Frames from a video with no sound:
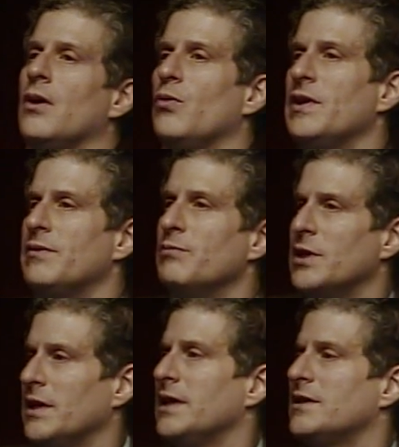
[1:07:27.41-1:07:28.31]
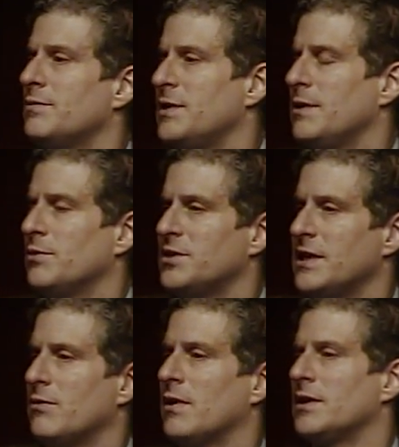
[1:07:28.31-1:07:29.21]
with millions of people
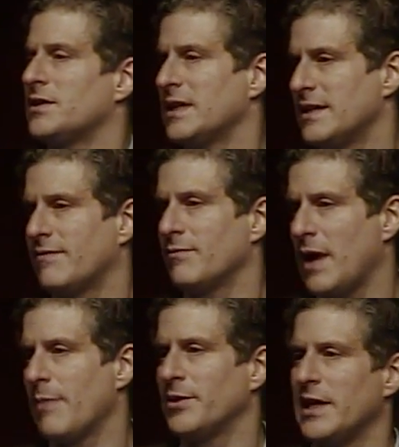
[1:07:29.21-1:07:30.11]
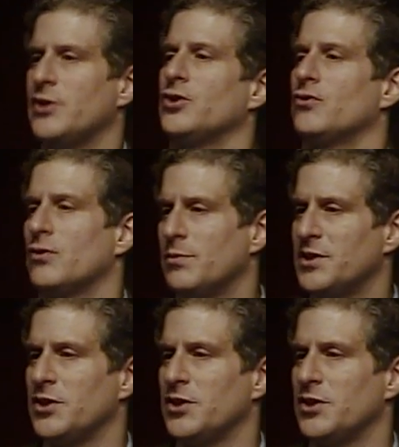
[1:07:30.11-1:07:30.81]
sequenced in different population groups,